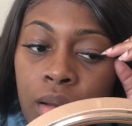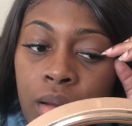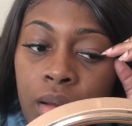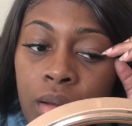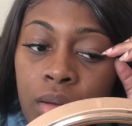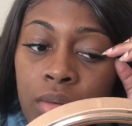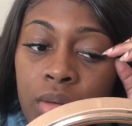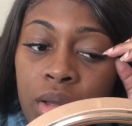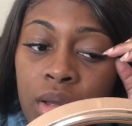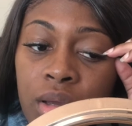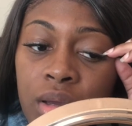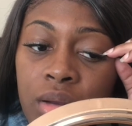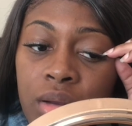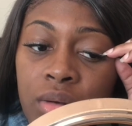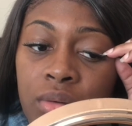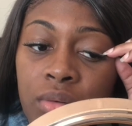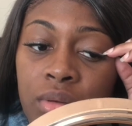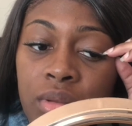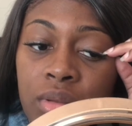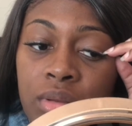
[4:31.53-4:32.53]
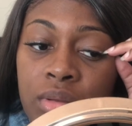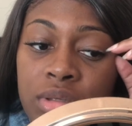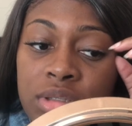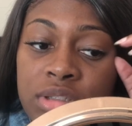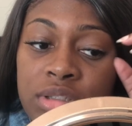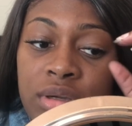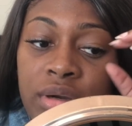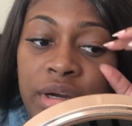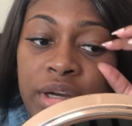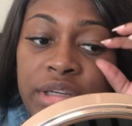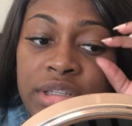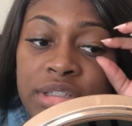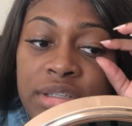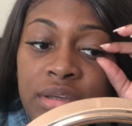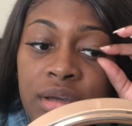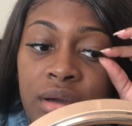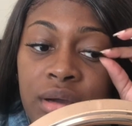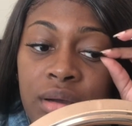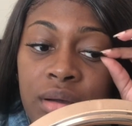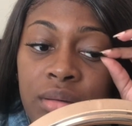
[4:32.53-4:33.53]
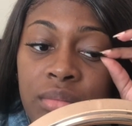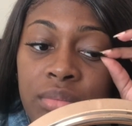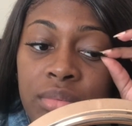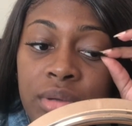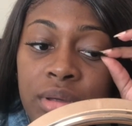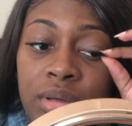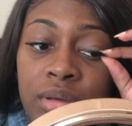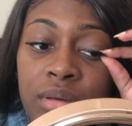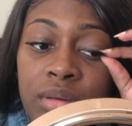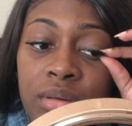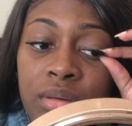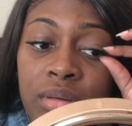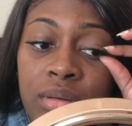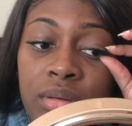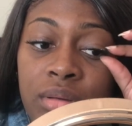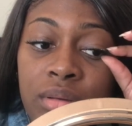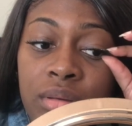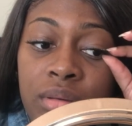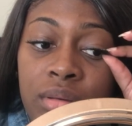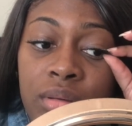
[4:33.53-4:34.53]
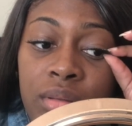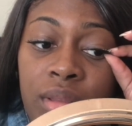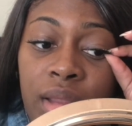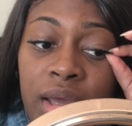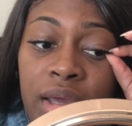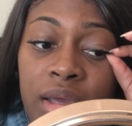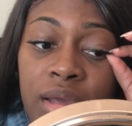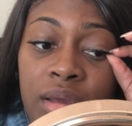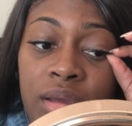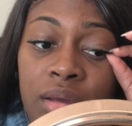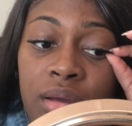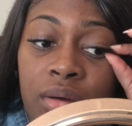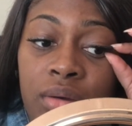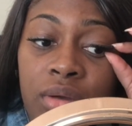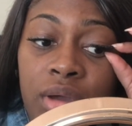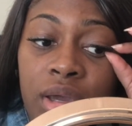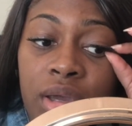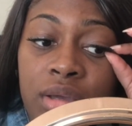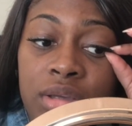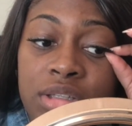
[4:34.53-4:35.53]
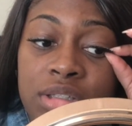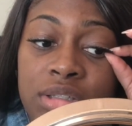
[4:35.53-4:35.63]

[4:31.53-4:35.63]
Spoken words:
Okay, I know it looks crazy up, but like, okay, it's